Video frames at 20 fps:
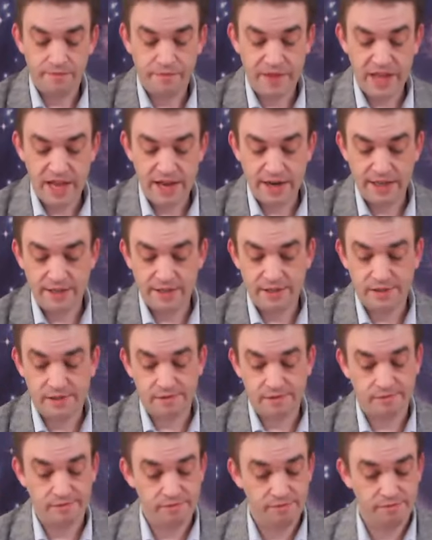
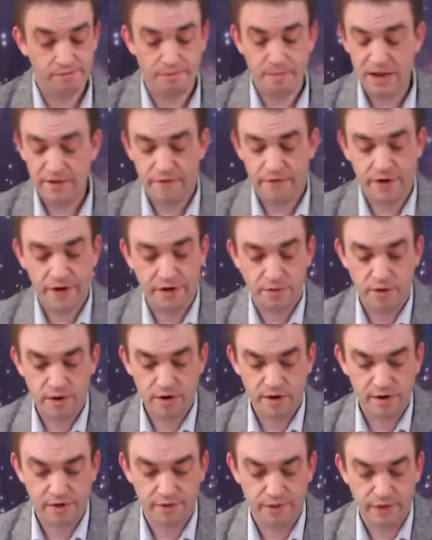is meant for you to
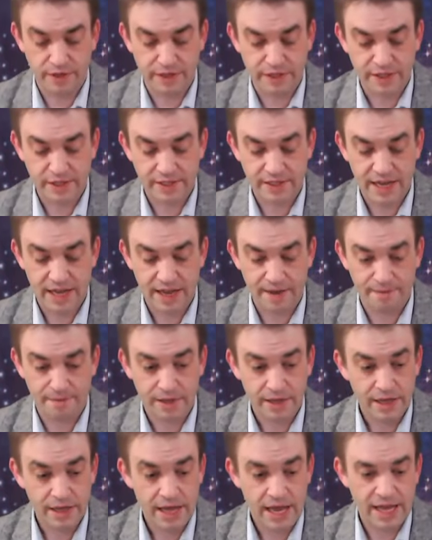work through in this
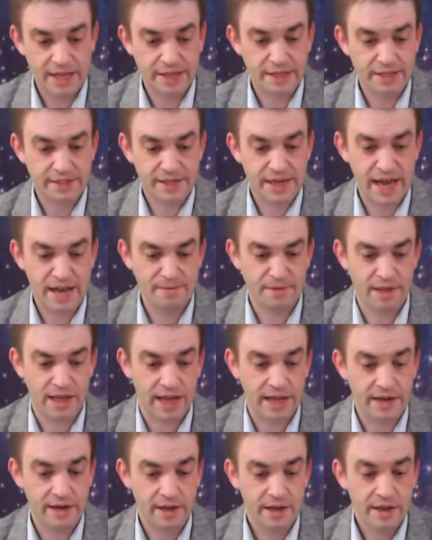time, in this
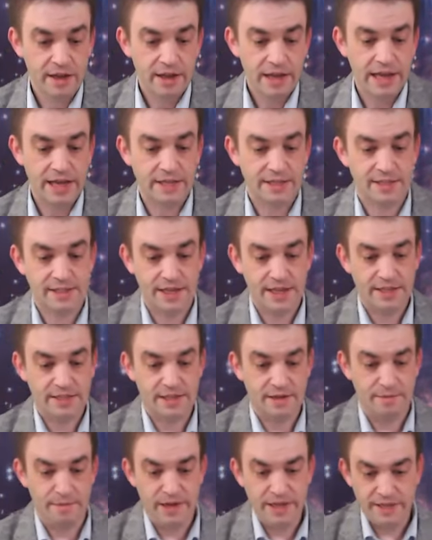timeline. It's
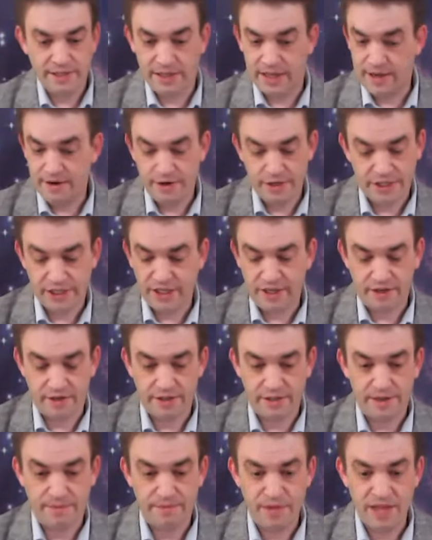an amazing energy here.
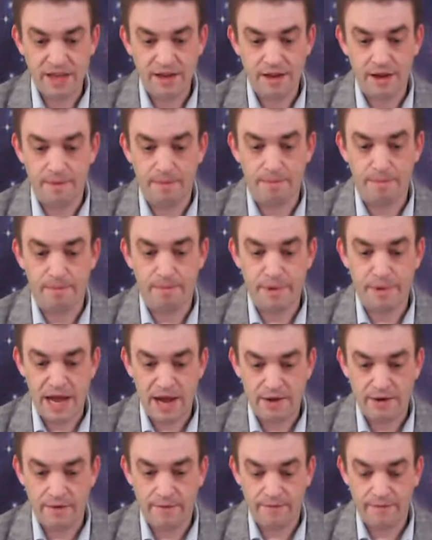Something
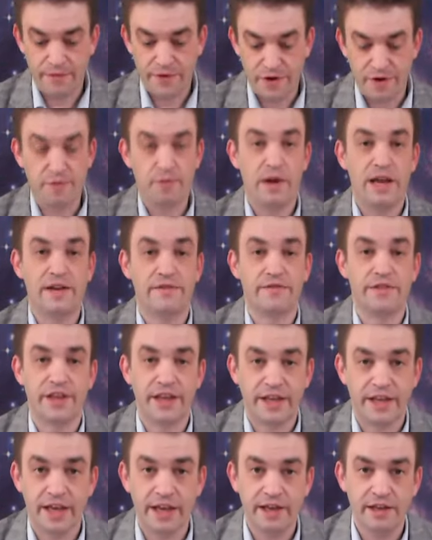about your way of
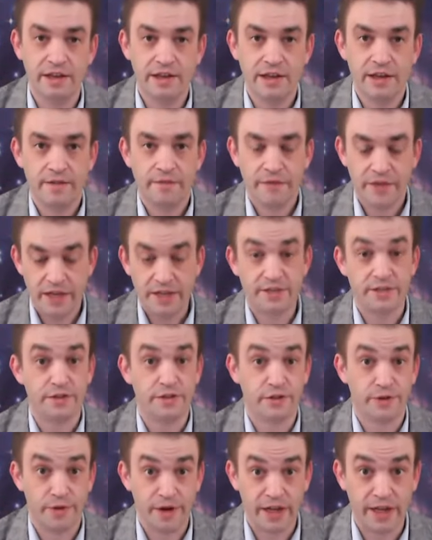thinking is
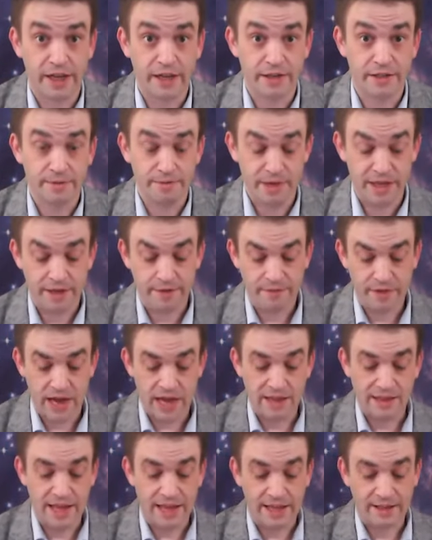intriguing to me.
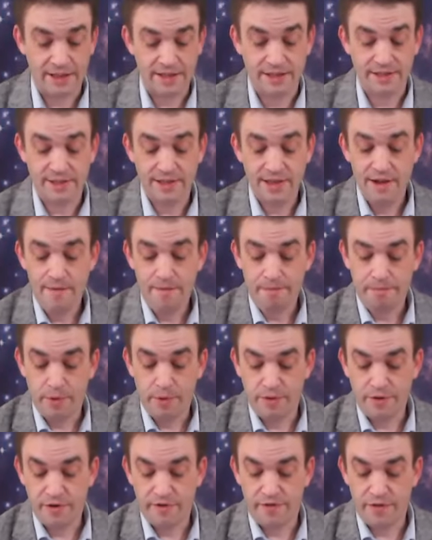I like this.
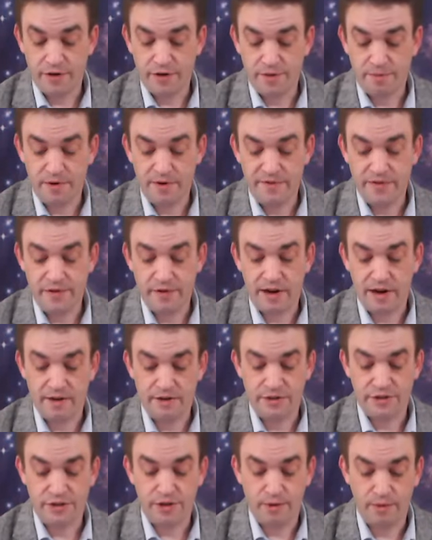Both your first preview
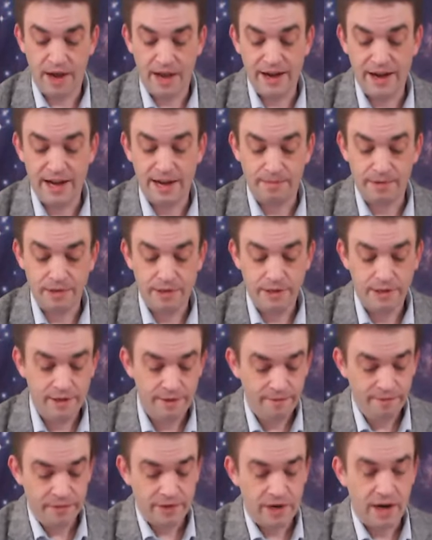cards show right up.
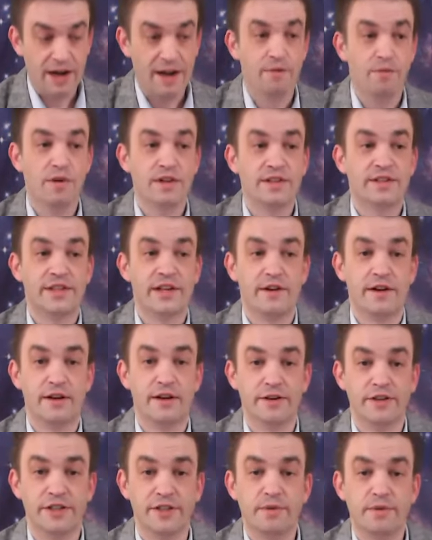All right, what's their
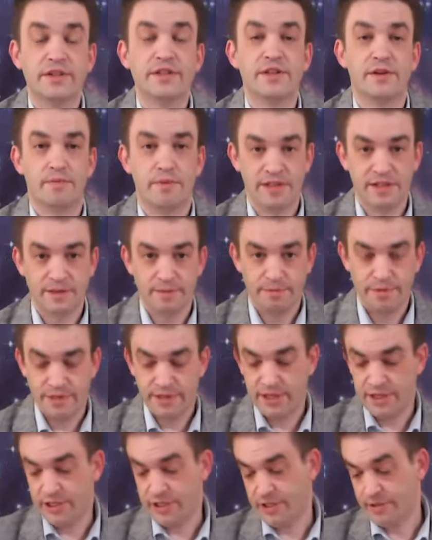energy? What's their present
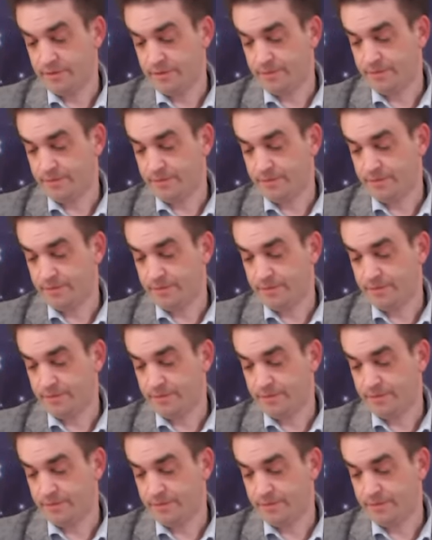position?